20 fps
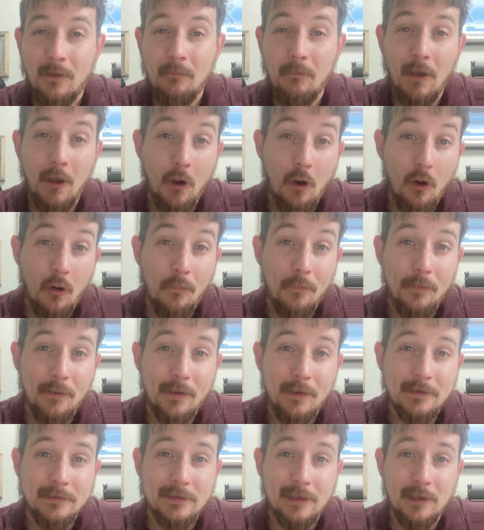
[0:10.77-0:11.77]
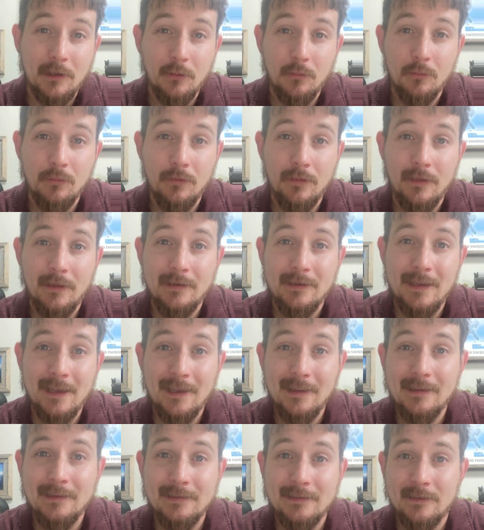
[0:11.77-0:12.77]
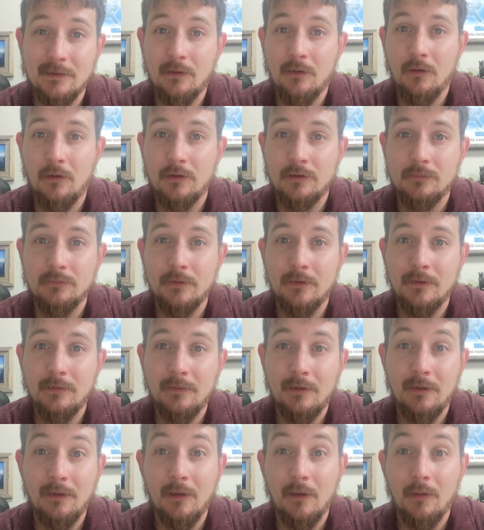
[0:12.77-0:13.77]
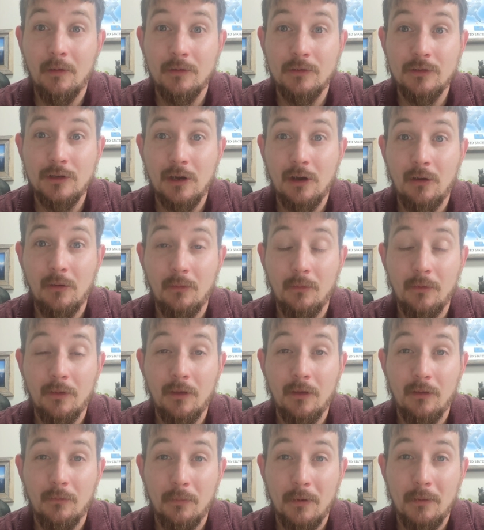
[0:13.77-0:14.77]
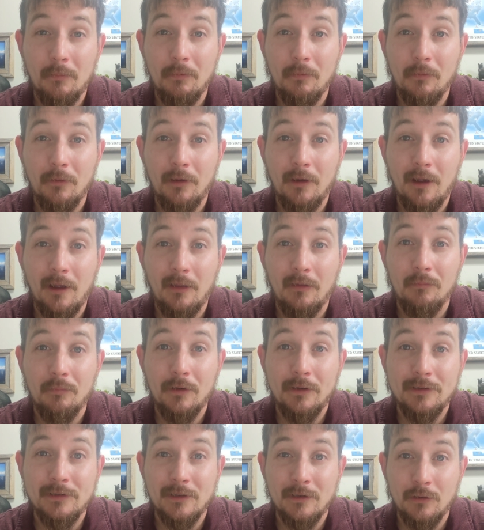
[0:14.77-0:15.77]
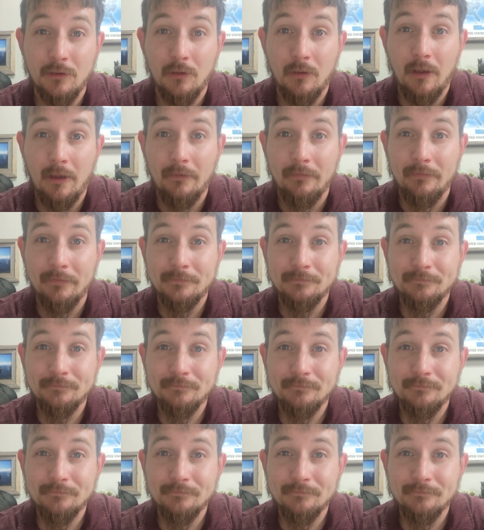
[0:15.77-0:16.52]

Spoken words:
My hope is that you will then take this encouragement and go and share it with the other people that God's placed in your life.